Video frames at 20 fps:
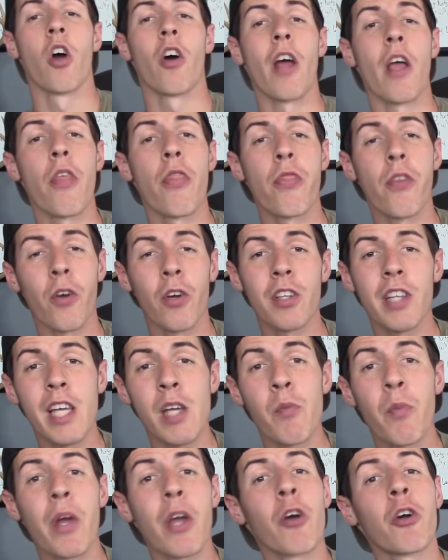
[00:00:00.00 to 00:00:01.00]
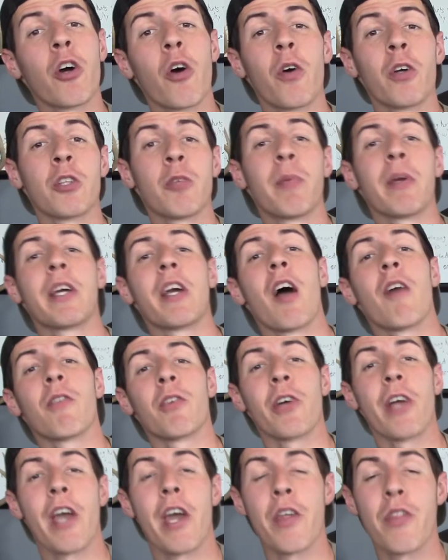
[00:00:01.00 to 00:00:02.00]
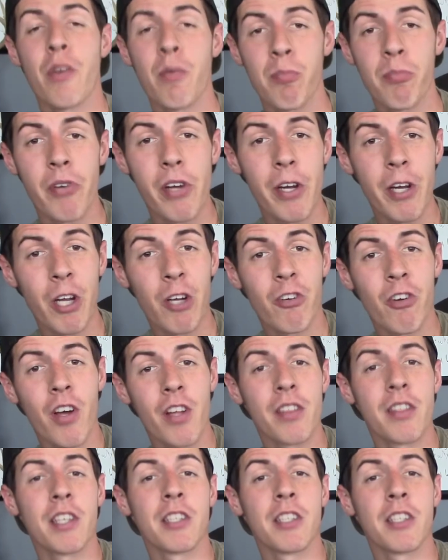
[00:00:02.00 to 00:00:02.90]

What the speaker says: All right, thirdly, we are going to be covering the breeding grunt.